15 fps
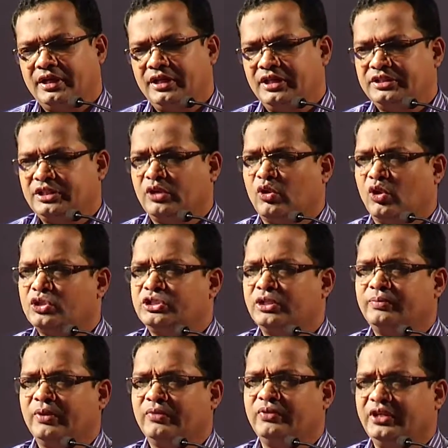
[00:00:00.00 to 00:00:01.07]
is a
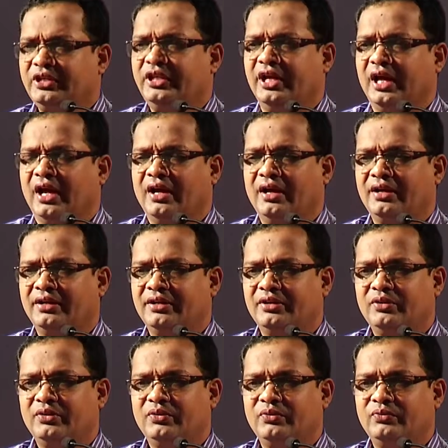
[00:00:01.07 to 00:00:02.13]
concept of India.
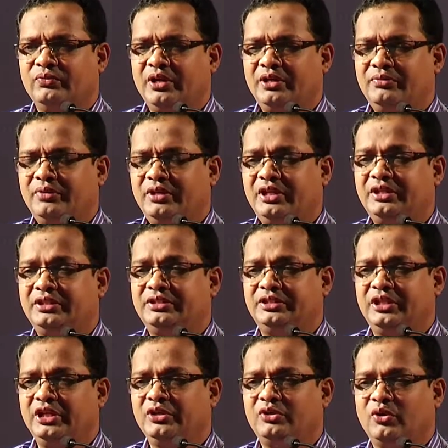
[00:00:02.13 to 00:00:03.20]
When we
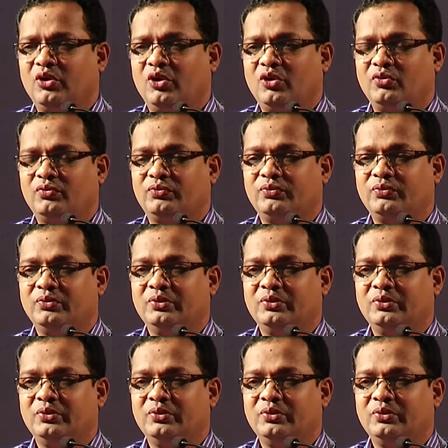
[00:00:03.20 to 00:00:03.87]
think of